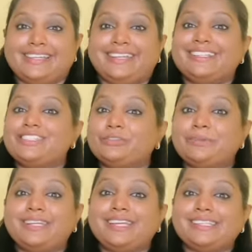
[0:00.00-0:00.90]
It's super
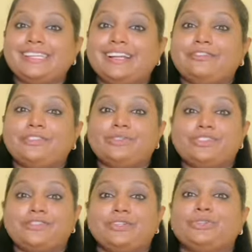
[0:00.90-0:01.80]
easy and for those
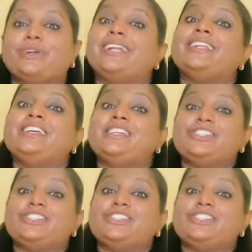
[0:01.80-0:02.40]
of you who can